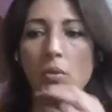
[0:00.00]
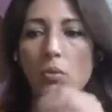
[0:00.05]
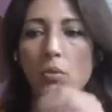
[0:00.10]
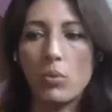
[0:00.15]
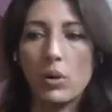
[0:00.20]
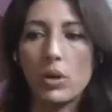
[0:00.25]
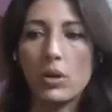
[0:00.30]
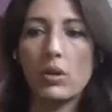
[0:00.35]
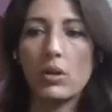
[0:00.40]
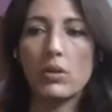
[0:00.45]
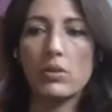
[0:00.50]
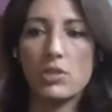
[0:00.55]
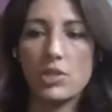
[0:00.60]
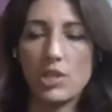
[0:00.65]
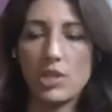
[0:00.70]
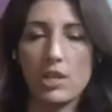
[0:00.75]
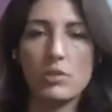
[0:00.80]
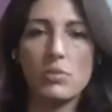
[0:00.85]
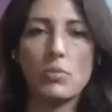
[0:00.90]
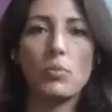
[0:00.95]
we're
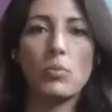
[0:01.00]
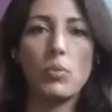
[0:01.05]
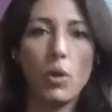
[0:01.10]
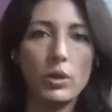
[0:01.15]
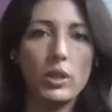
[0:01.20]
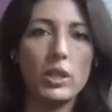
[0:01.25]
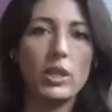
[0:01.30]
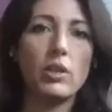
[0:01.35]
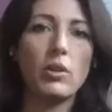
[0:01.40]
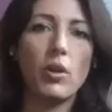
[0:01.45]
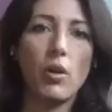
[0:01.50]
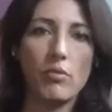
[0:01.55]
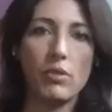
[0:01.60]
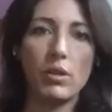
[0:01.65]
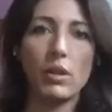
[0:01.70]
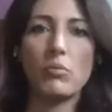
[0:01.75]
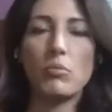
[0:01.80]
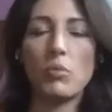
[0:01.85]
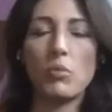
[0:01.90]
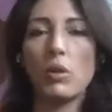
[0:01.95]
just rolling it over,
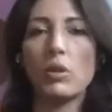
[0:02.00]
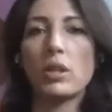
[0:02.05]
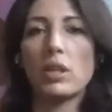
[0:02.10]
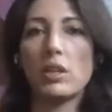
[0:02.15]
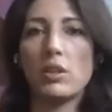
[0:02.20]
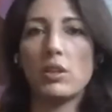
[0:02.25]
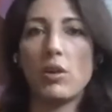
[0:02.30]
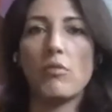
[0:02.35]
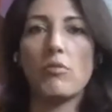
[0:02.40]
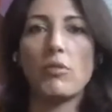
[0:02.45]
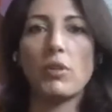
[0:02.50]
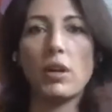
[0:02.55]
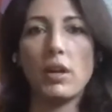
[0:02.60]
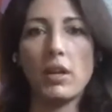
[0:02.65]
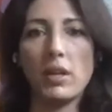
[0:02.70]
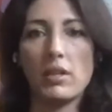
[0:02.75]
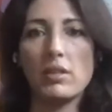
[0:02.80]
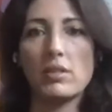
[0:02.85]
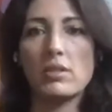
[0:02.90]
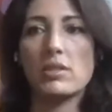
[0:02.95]

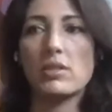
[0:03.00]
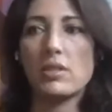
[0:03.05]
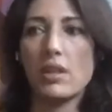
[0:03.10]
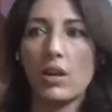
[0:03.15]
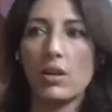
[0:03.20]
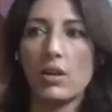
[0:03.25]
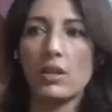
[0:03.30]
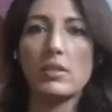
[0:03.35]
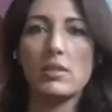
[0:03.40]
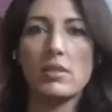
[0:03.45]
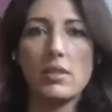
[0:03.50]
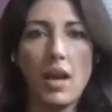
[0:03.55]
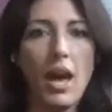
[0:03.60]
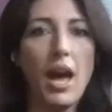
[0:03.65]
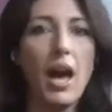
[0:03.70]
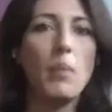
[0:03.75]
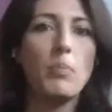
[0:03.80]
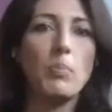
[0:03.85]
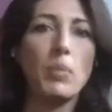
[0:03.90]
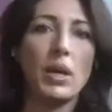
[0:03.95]
and it's starting to
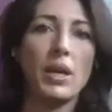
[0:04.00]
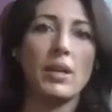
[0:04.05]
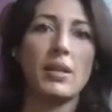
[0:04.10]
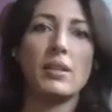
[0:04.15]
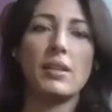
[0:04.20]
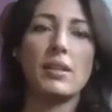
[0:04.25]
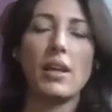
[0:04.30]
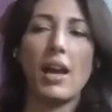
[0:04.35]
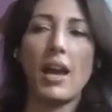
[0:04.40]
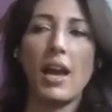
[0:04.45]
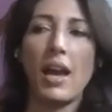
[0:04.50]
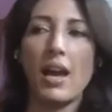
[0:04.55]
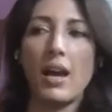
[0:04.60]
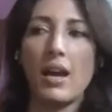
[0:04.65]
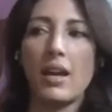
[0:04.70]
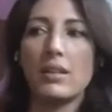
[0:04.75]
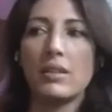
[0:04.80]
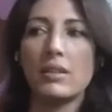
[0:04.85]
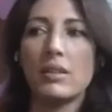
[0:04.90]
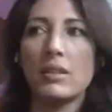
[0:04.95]
happen.
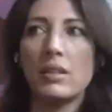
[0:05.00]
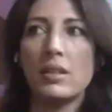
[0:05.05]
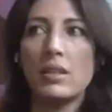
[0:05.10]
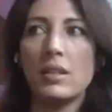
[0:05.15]
And,